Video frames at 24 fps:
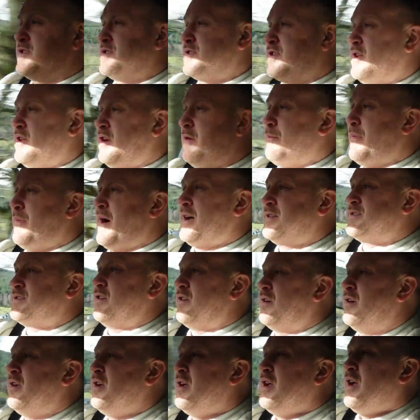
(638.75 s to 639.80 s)
is going to
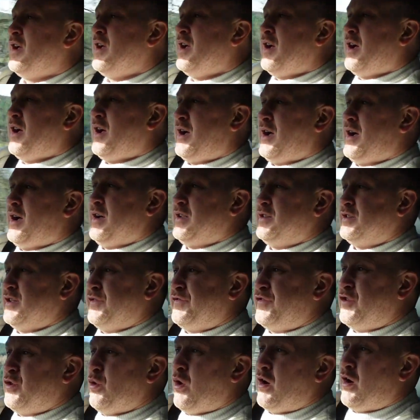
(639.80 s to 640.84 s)
matter. And
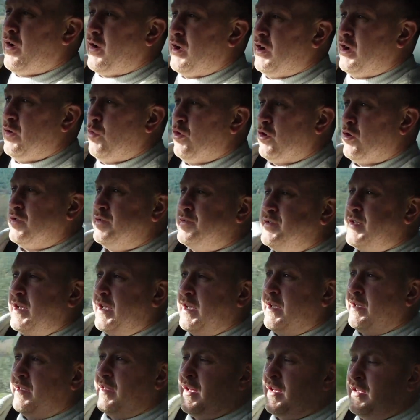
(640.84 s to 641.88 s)
if you are out of
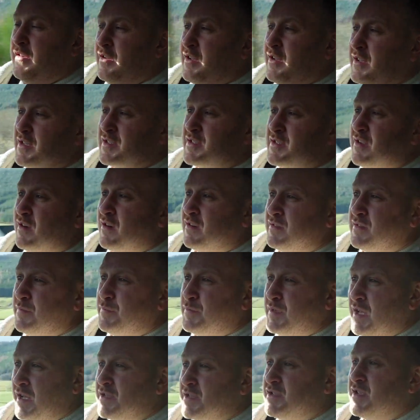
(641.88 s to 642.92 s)
warranty, then you're going to start to
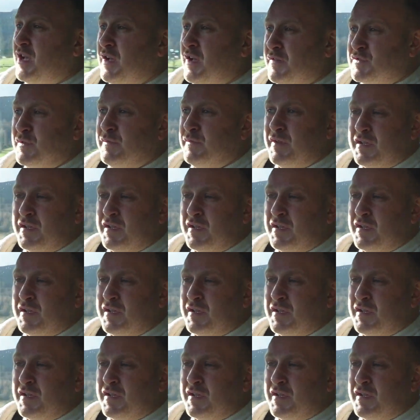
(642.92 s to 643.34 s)
potentially have some